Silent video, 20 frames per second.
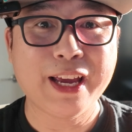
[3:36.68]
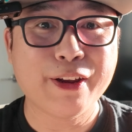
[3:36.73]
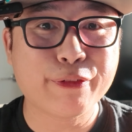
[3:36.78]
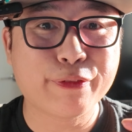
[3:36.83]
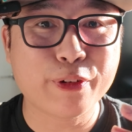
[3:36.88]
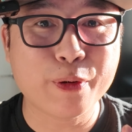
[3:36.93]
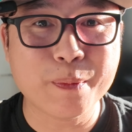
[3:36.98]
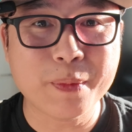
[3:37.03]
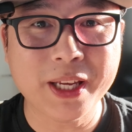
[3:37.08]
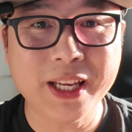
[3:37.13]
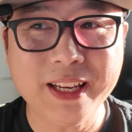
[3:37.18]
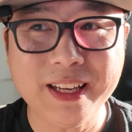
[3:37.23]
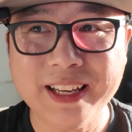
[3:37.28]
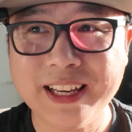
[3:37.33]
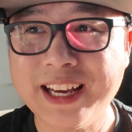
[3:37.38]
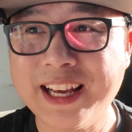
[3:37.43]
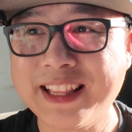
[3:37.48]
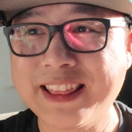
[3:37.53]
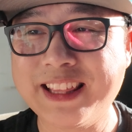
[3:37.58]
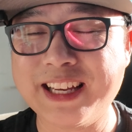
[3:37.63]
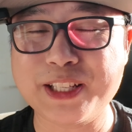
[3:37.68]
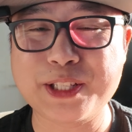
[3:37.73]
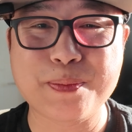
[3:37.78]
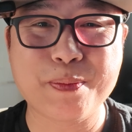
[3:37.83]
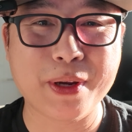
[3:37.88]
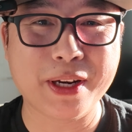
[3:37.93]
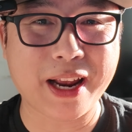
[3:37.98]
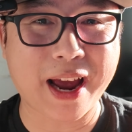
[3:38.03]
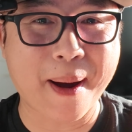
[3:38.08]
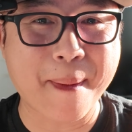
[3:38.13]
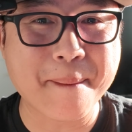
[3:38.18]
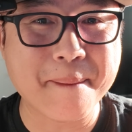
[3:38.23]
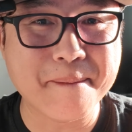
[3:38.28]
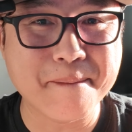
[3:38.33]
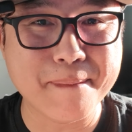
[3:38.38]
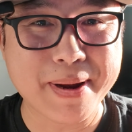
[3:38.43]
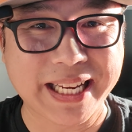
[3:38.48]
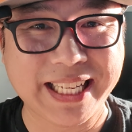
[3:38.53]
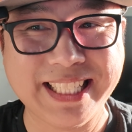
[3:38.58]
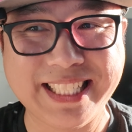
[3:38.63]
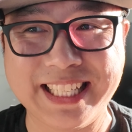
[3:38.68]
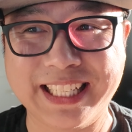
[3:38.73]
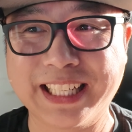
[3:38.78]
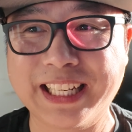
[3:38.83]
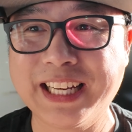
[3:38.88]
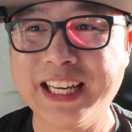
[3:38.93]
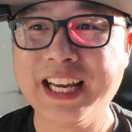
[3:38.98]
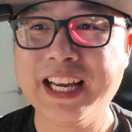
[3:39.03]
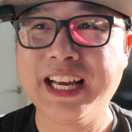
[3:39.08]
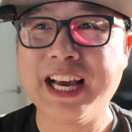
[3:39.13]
For me, that's been amazing.